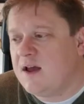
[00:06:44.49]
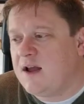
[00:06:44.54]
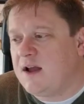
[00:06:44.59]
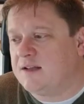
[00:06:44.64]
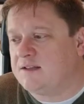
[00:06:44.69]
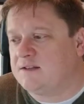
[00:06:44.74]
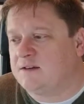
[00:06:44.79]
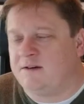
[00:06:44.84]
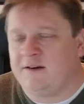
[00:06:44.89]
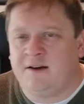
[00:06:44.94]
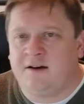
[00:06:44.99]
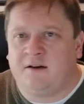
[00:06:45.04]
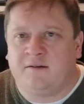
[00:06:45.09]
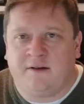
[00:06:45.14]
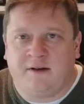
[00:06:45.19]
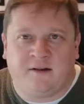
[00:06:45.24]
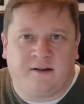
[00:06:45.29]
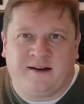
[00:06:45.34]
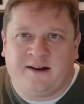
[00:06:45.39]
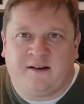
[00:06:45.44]
And so you
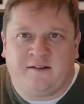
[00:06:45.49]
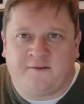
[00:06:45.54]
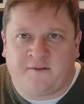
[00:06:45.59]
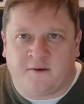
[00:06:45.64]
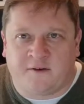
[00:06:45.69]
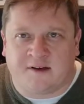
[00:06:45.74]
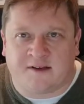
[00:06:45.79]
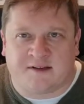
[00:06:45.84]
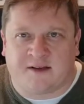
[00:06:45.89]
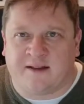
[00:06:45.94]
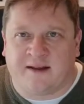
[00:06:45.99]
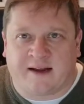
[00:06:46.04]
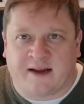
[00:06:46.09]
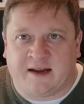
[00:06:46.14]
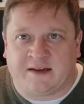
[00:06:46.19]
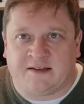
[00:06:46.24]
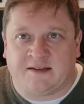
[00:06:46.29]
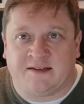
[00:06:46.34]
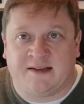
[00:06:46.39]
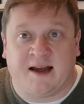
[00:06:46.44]
don't you only need to focus on like
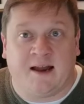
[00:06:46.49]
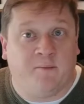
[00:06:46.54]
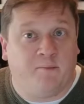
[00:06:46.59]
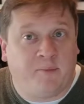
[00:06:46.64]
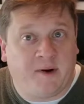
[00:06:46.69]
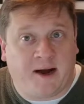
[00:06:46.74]
8 to 10.